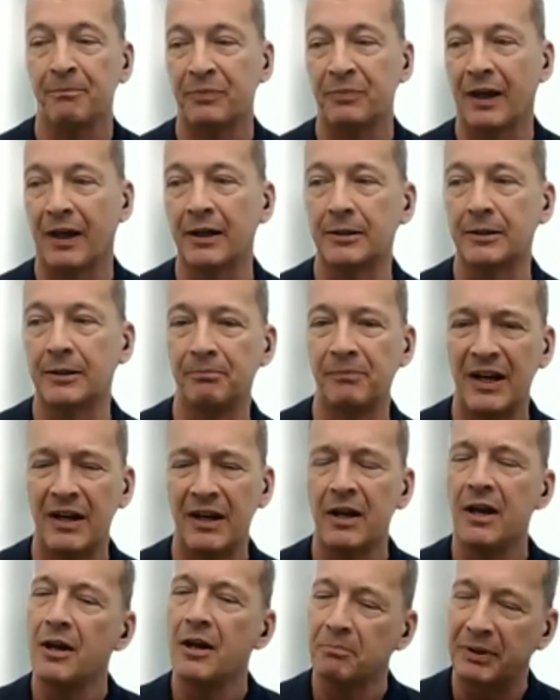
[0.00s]

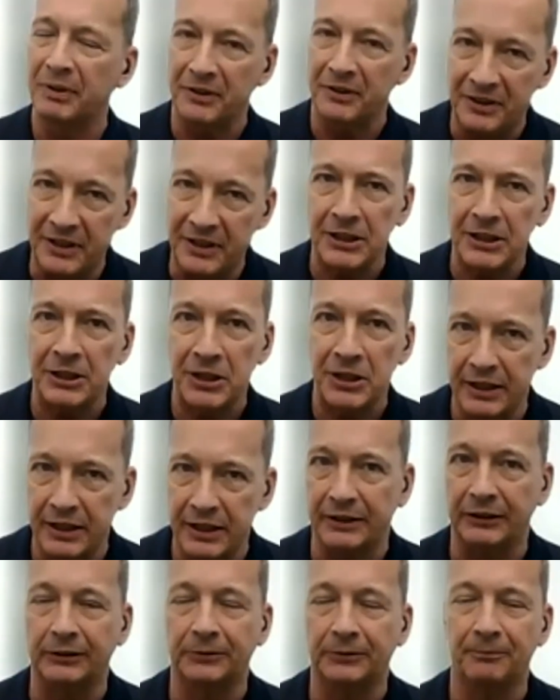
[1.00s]
But this
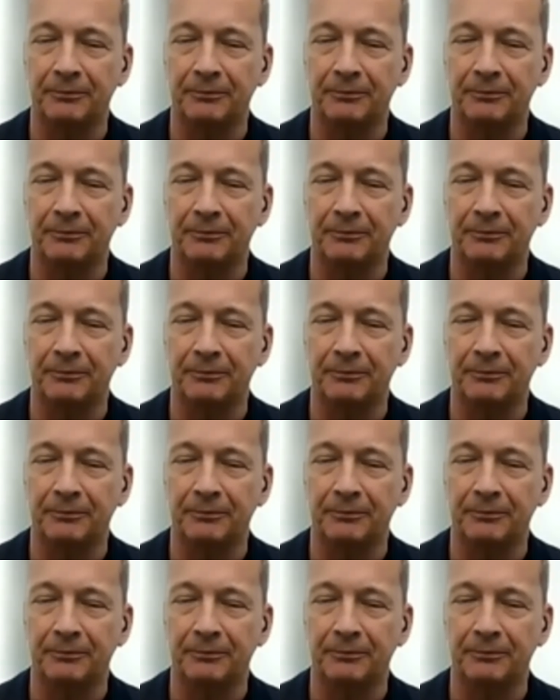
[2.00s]
year